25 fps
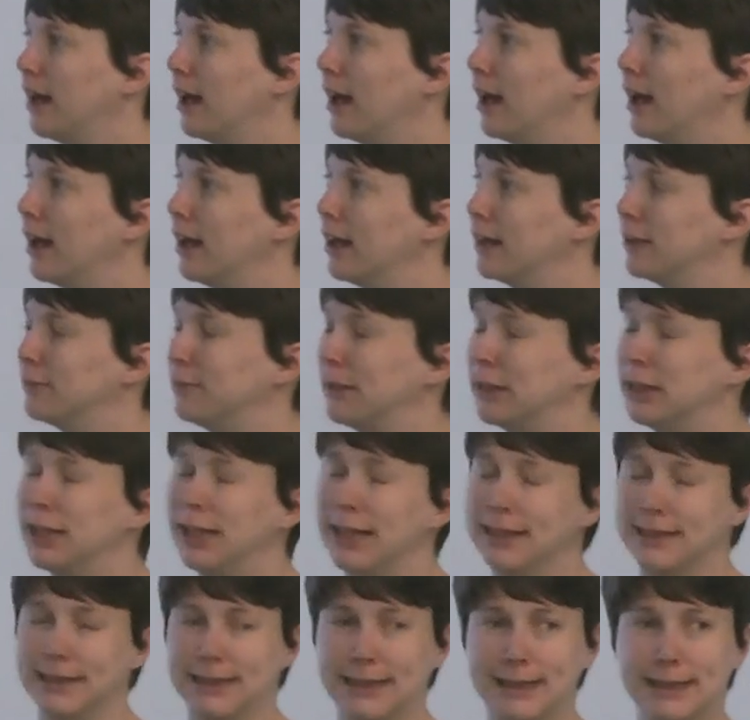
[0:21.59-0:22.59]
uh,
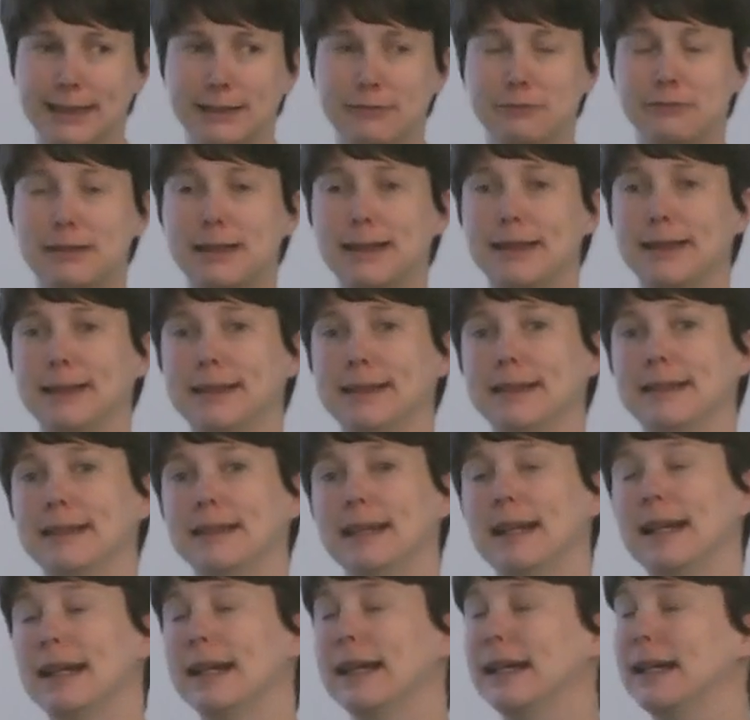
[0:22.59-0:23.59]
specialising in knitwear
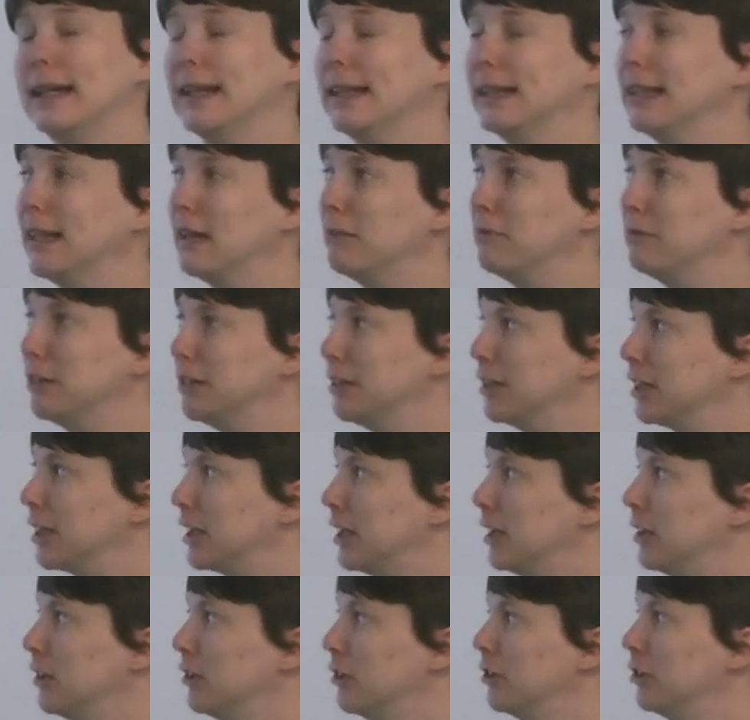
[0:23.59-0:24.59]
and I work
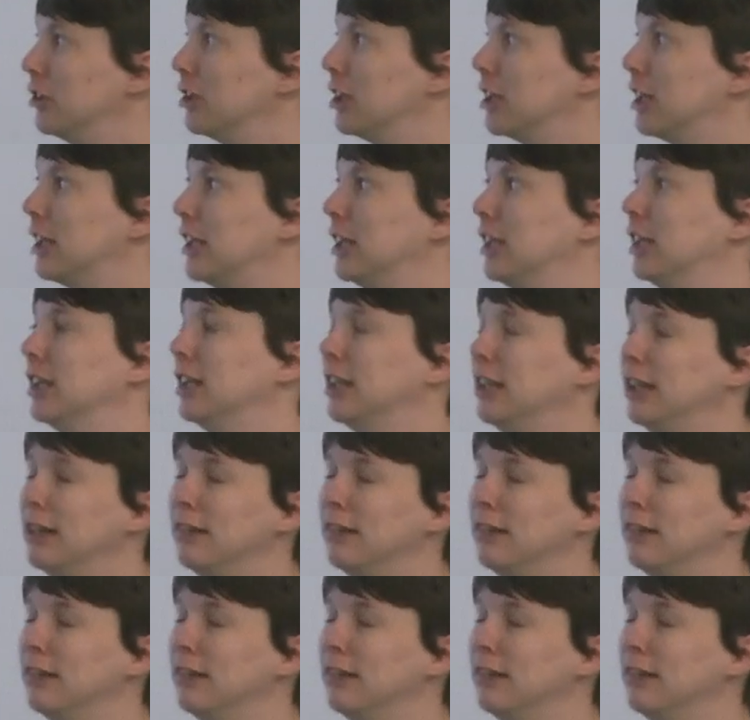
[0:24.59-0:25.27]
under the